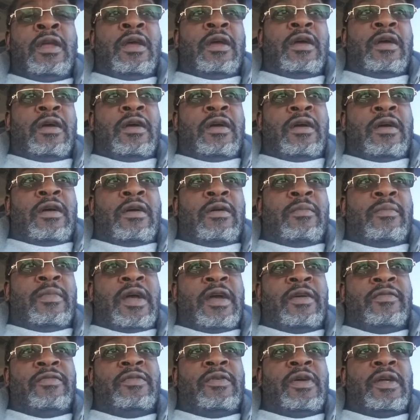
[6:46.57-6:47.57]

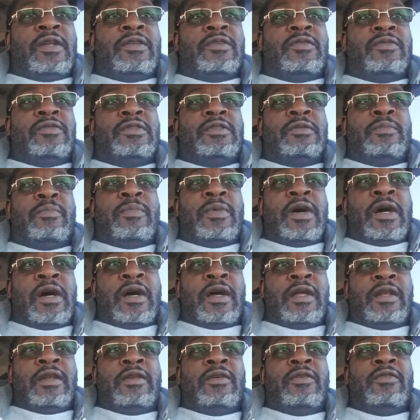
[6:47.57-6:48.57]
after I do some
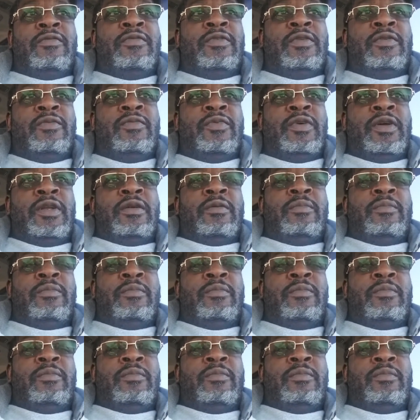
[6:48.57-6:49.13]
modding over the winter,